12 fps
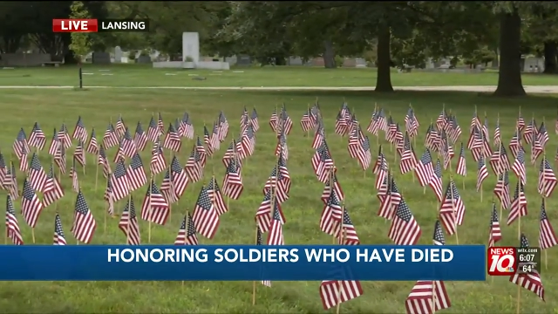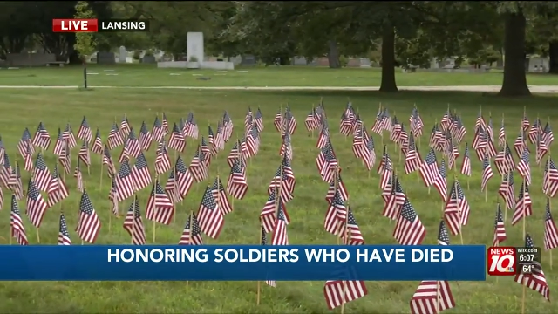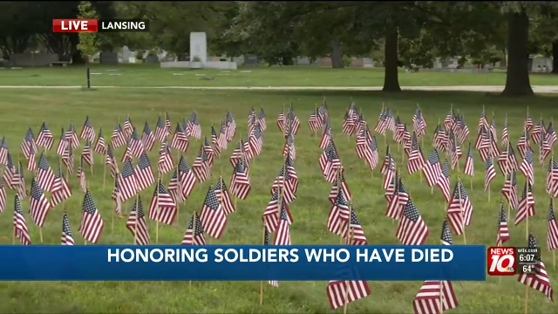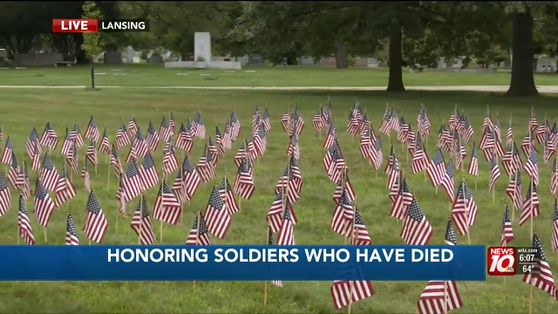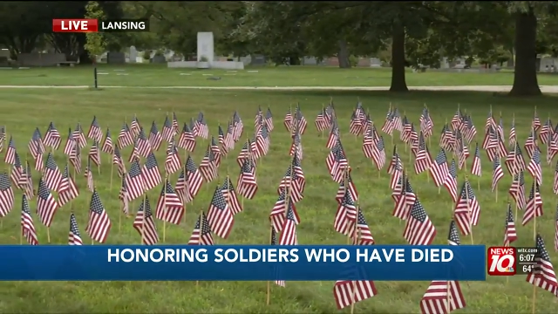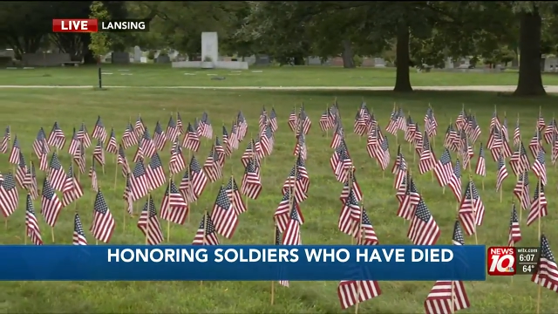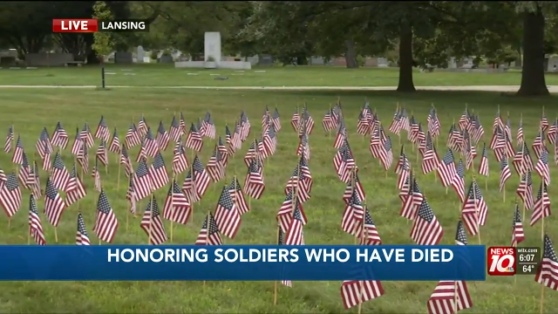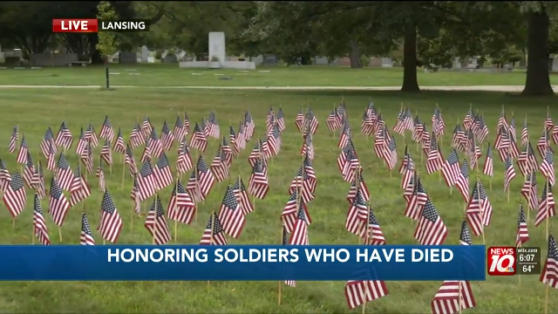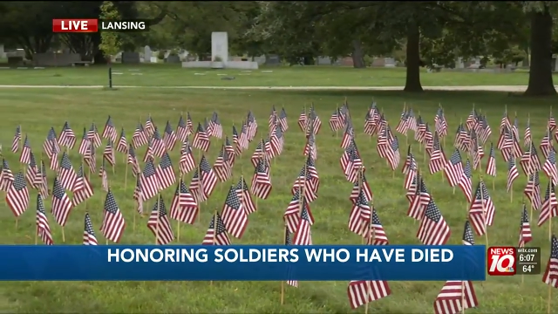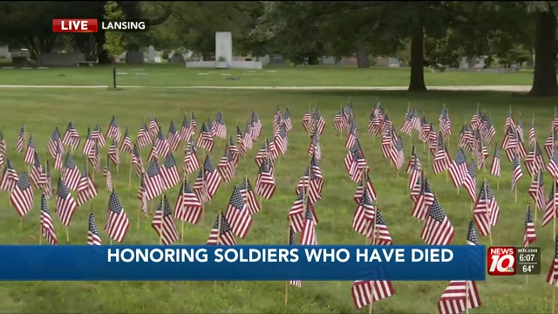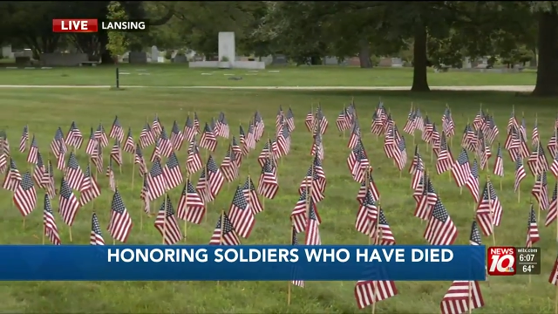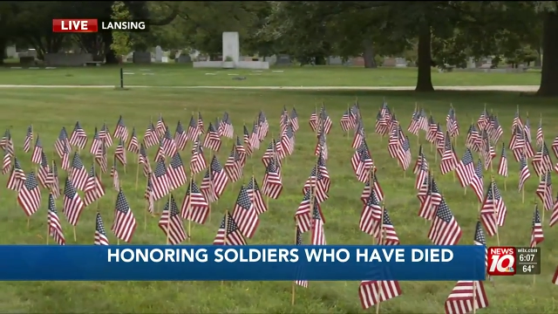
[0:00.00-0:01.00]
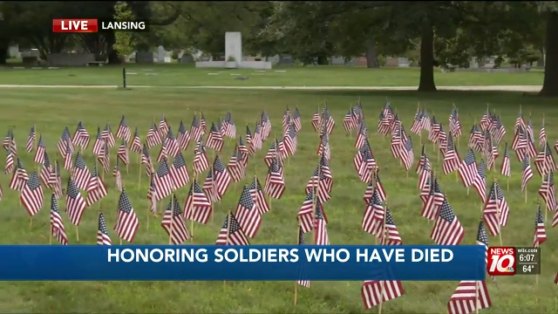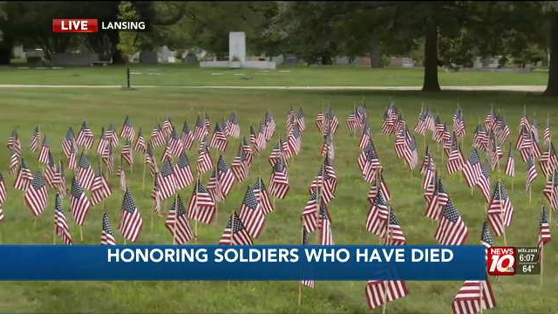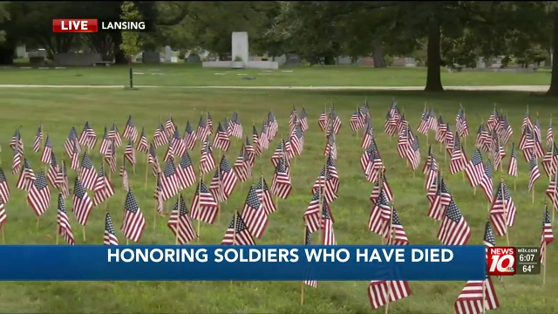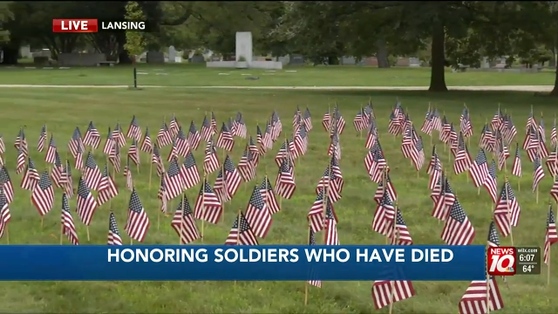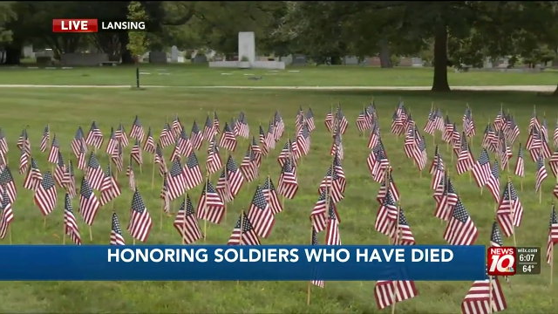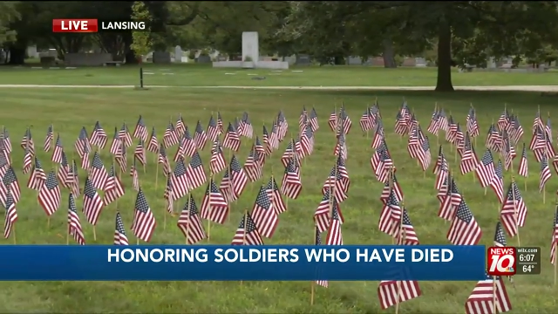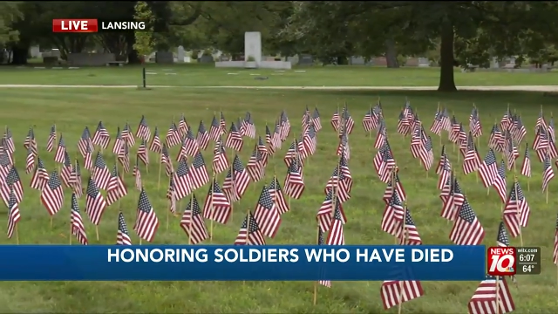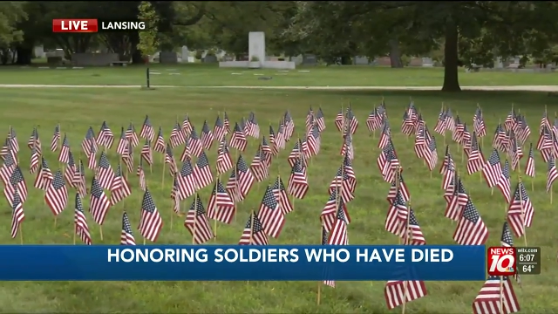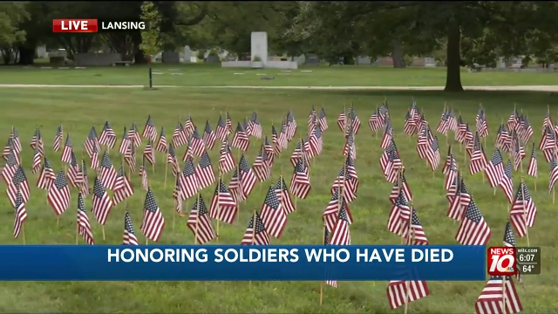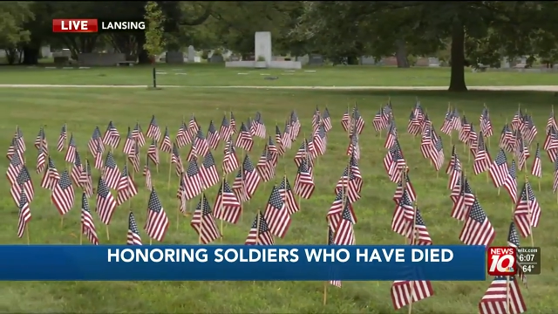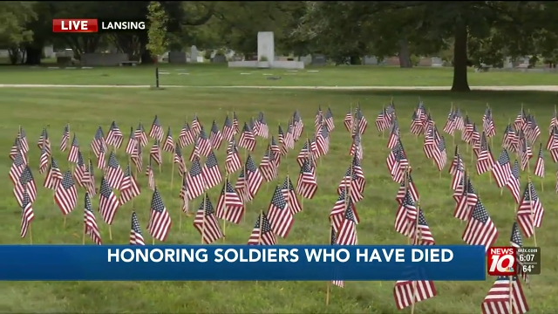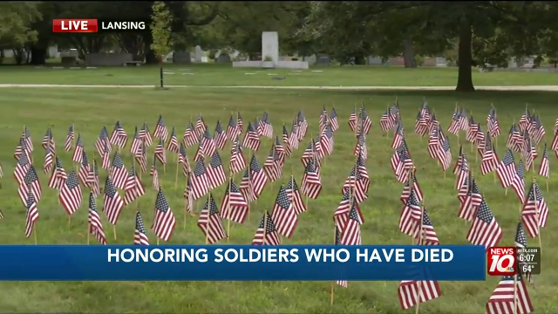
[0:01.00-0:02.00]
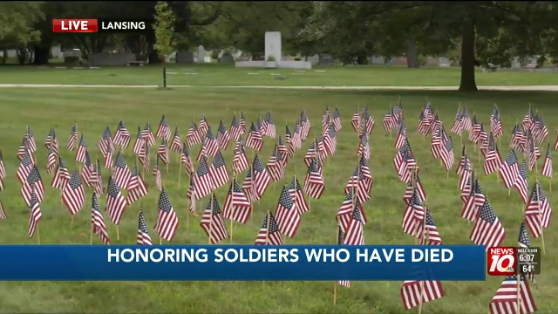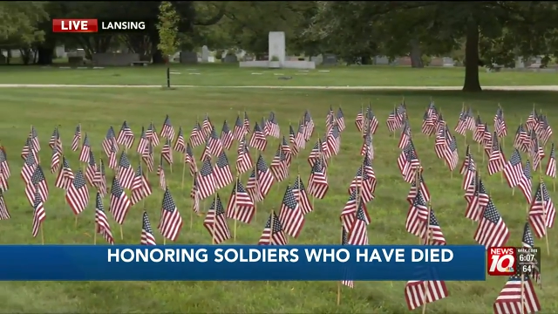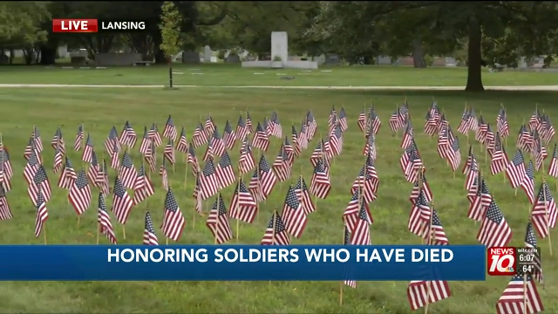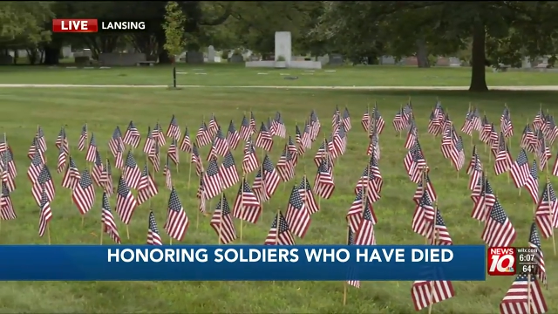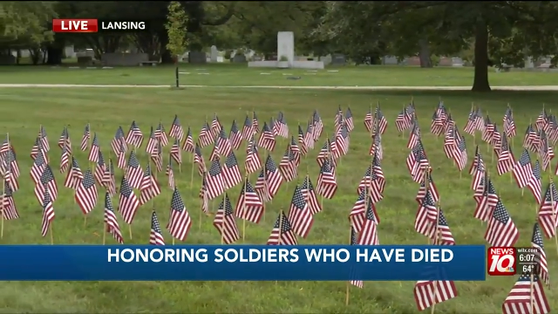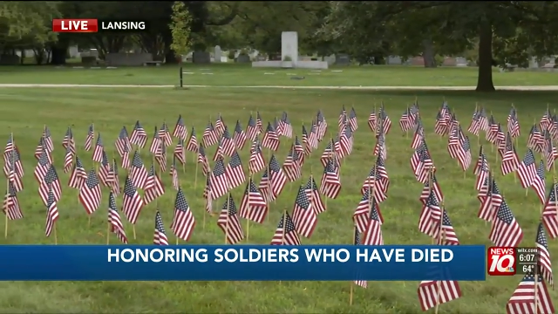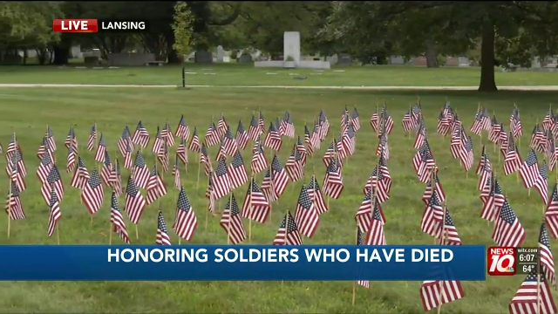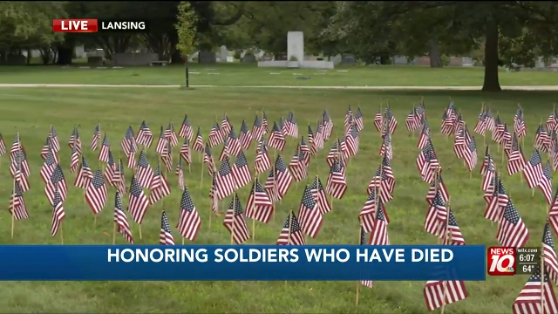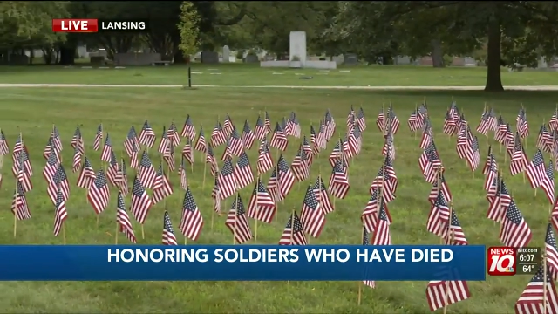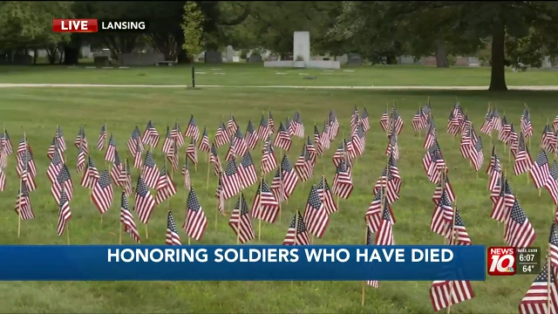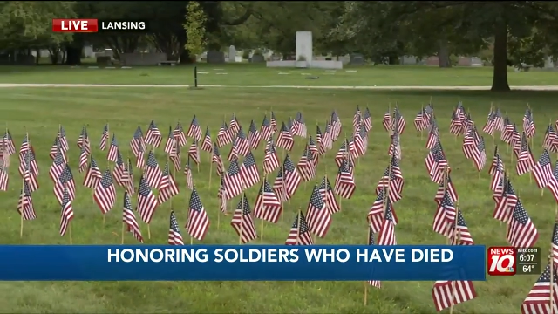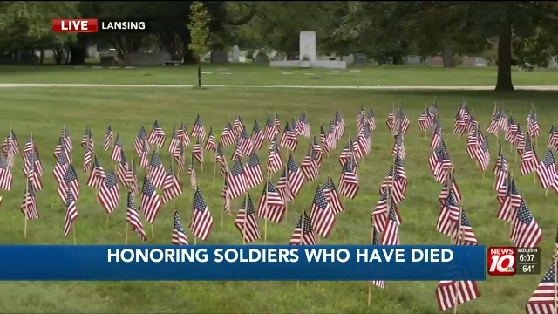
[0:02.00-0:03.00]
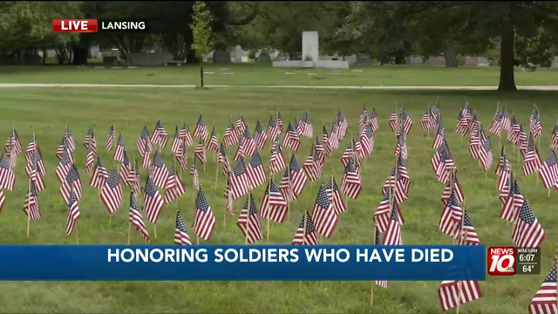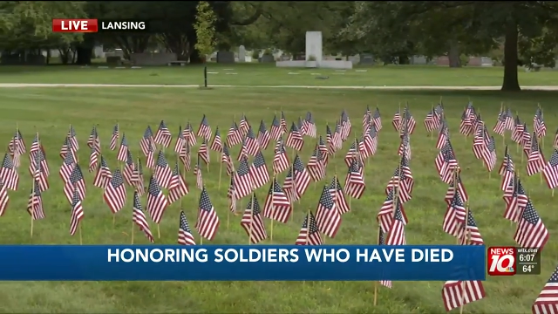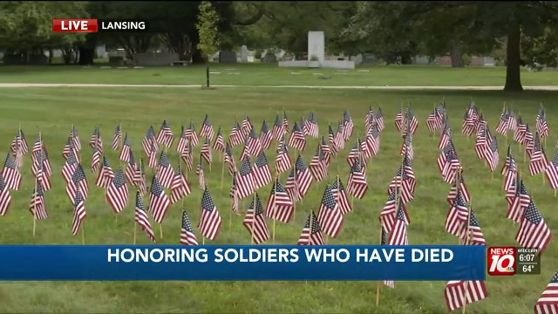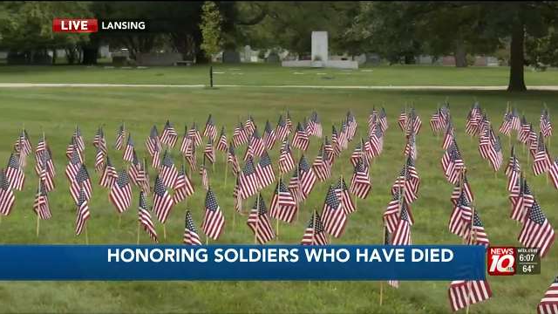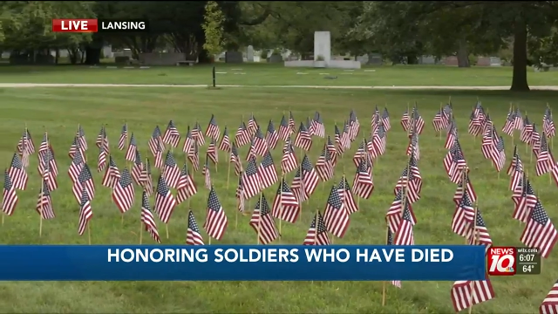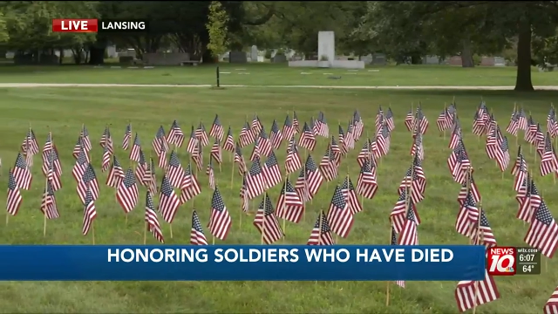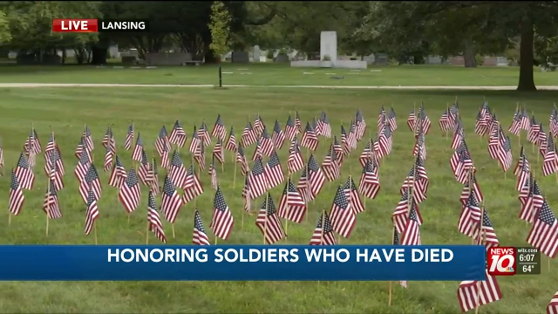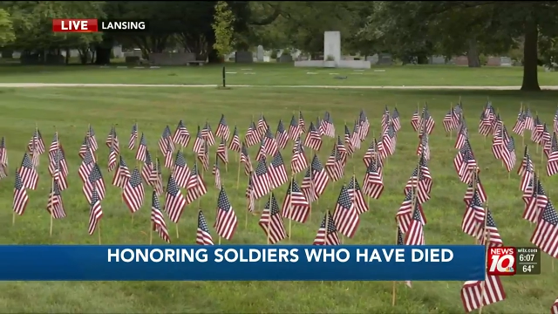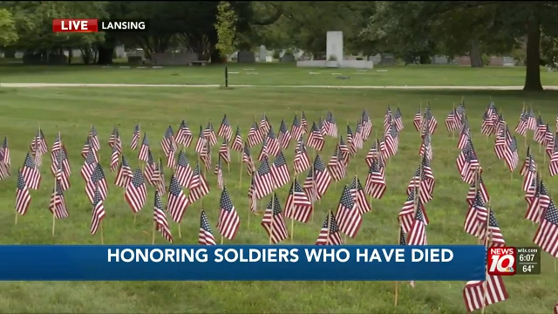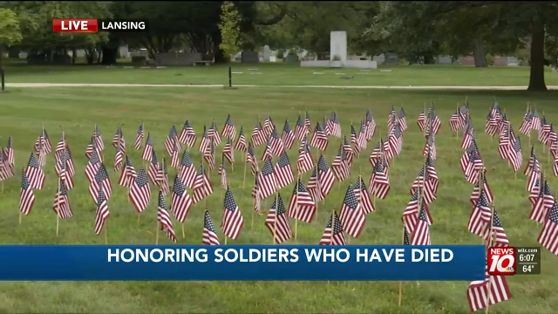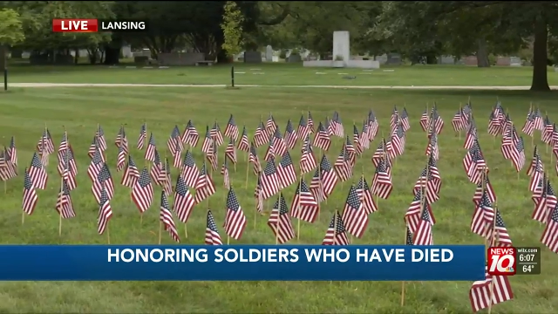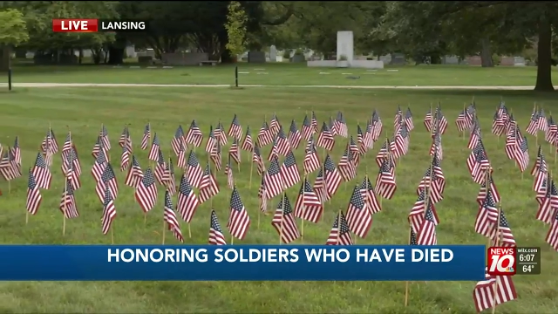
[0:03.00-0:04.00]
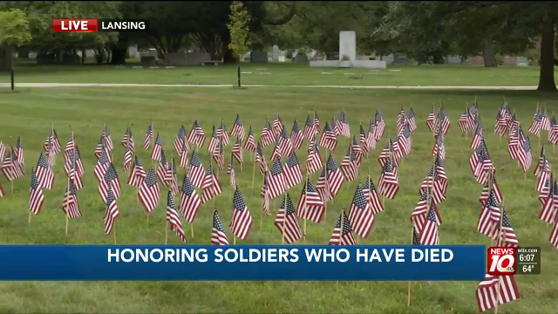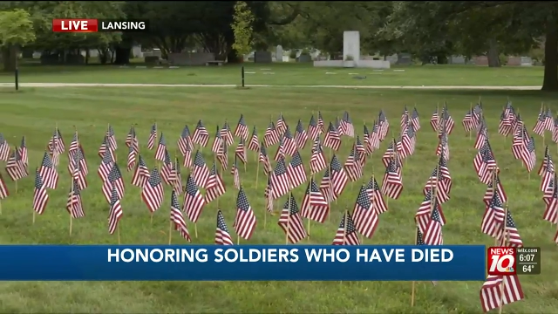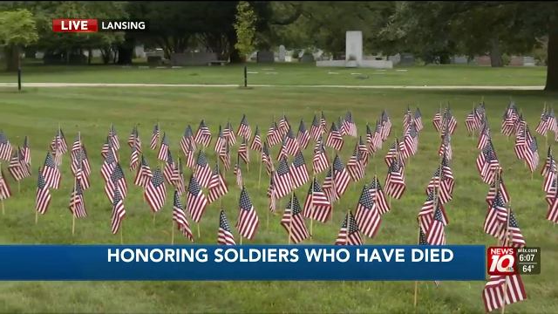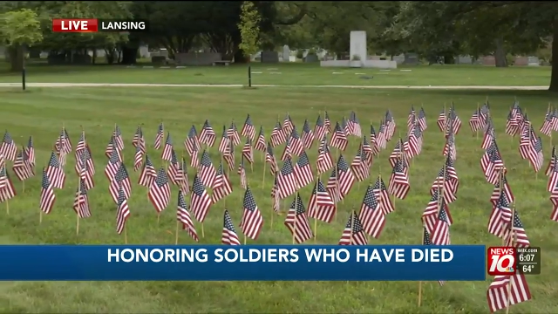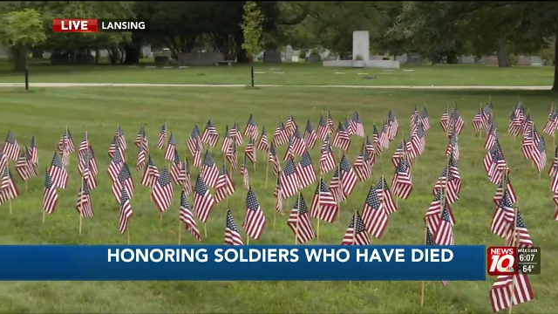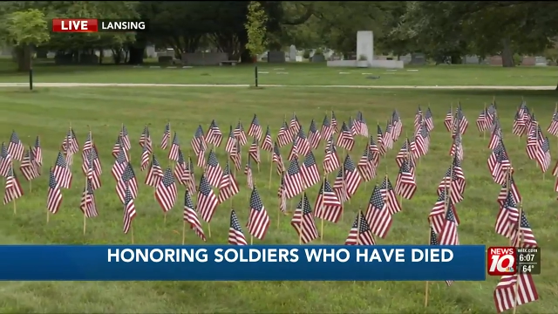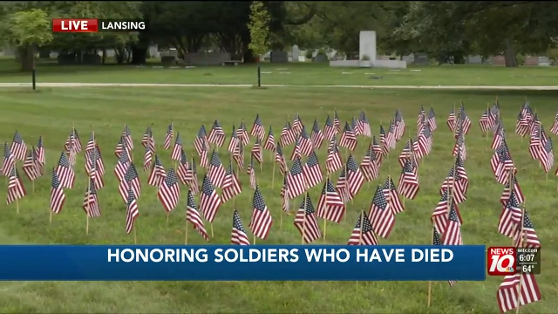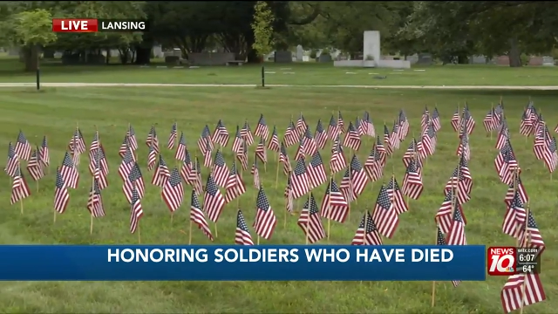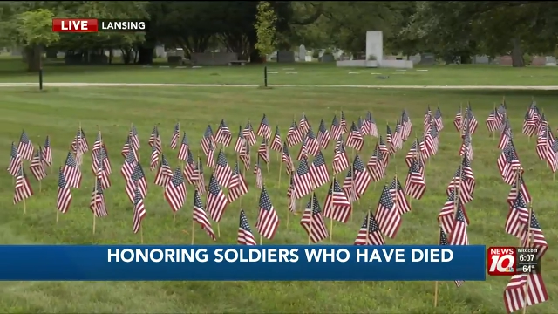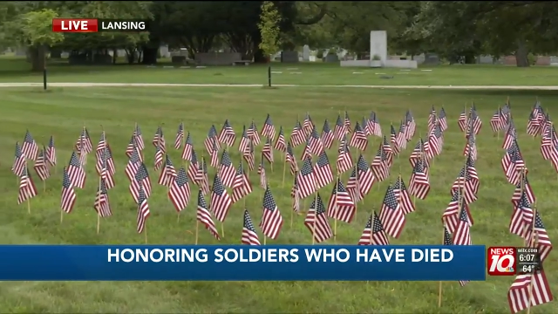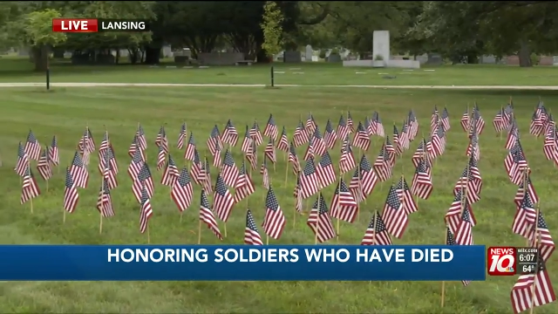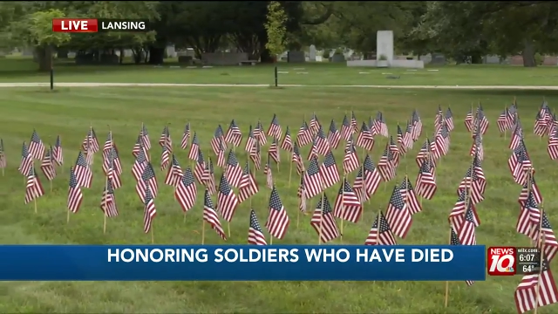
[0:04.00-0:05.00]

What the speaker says: Nobody's mouth can be seen.